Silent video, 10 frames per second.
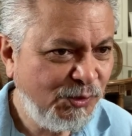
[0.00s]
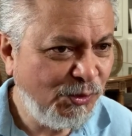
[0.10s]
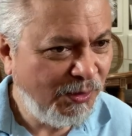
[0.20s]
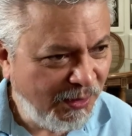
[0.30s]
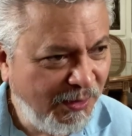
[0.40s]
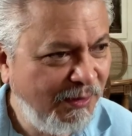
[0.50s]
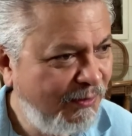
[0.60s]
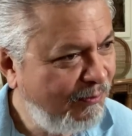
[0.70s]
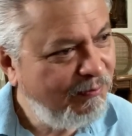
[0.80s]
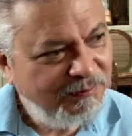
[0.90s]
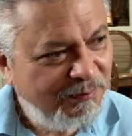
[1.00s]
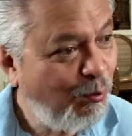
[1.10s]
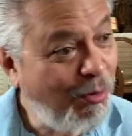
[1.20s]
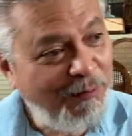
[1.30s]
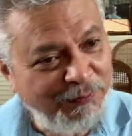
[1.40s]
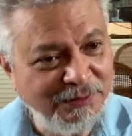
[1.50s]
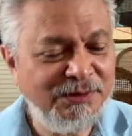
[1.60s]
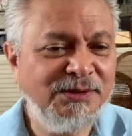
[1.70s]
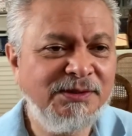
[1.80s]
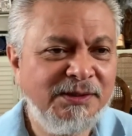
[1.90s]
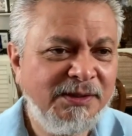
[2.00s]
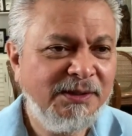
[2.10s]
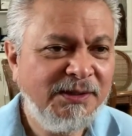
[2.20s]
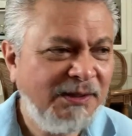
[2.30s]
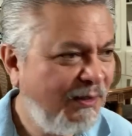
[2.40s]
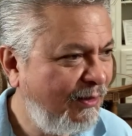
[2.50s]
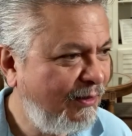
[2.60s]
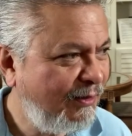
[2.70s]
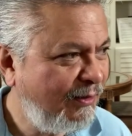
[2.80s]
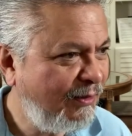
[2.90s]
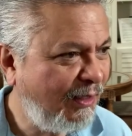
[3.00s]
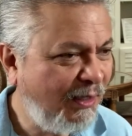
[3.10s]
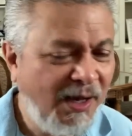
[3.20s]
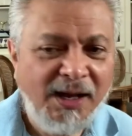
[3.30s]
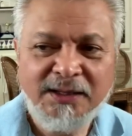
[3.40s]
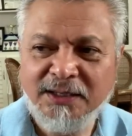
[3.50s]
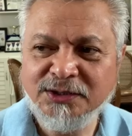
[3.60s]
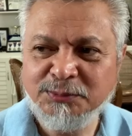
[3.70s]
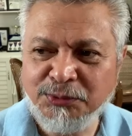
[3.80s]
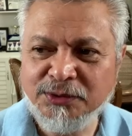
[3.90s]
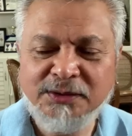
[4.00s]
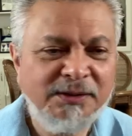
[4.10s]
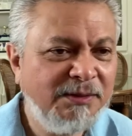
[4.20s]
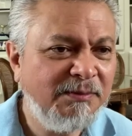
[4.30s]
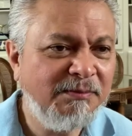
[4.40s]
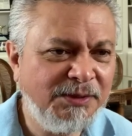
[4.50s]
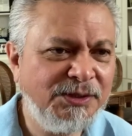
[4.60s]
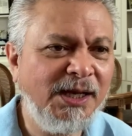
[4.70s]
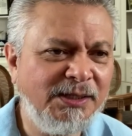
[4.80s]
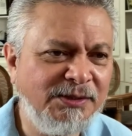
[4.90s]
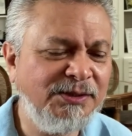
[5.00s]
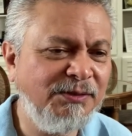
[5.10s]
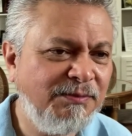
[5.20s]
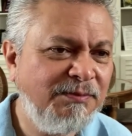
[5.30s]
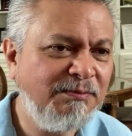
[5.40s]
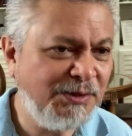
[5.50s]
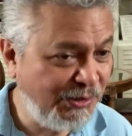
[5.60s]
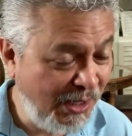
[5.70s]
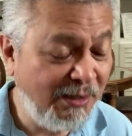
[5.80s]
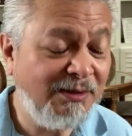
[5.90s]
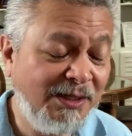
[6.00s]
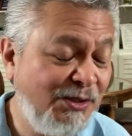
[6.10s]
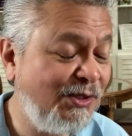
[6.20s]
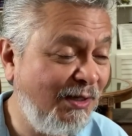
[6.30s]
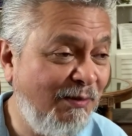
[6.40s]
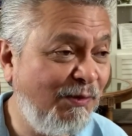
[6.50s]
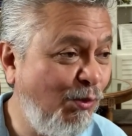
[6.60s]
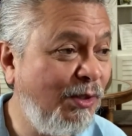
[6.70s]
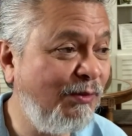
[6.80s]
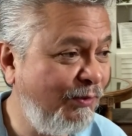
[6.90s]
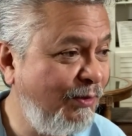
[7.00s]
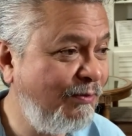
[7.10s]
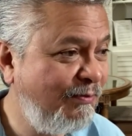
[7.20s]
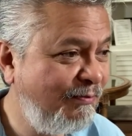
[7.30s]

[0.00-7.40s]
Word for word: to the prophets that God has put beside you, beside each and every one of you.